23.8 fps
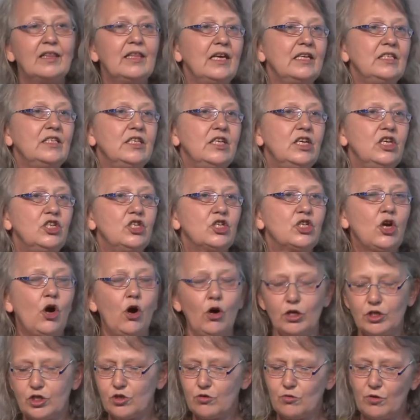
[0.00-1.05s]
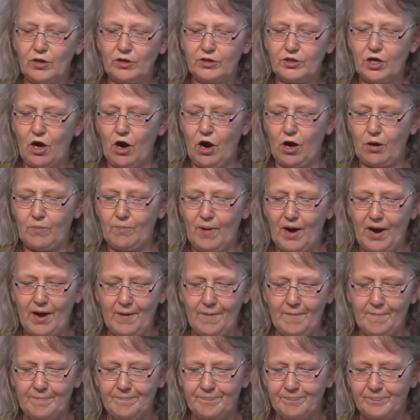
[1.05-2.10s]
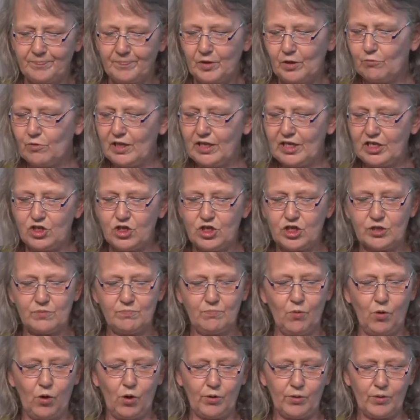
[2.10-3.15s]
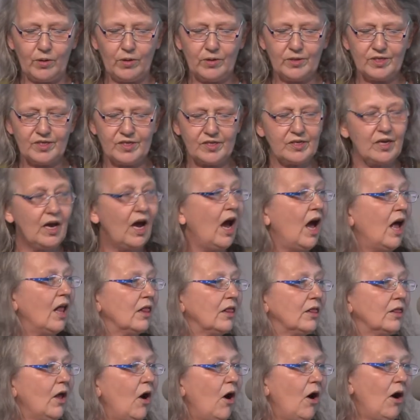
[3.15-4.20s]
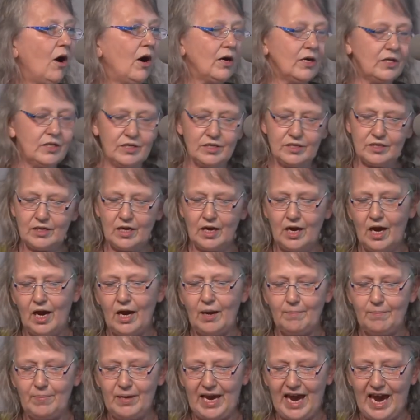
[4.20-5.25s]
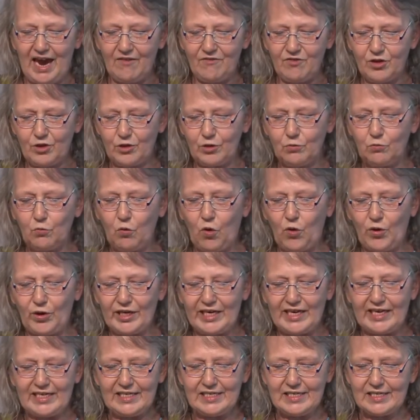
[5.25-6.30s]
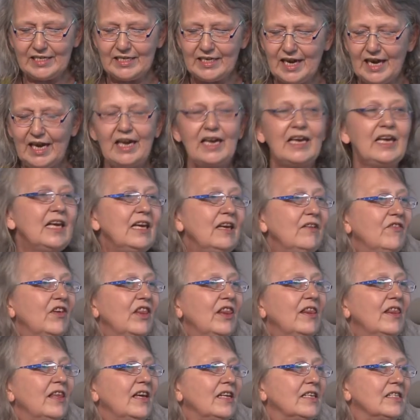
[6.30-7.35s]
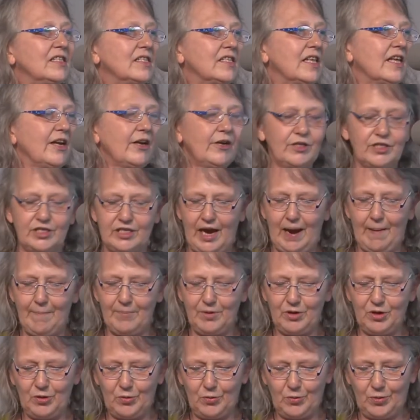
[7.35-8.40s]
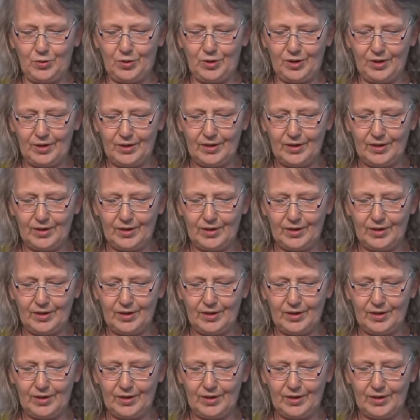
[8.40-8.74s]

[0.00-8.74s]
They teach cultural dogma, religious morals, laws, behavioral warnings, even things that are taboo.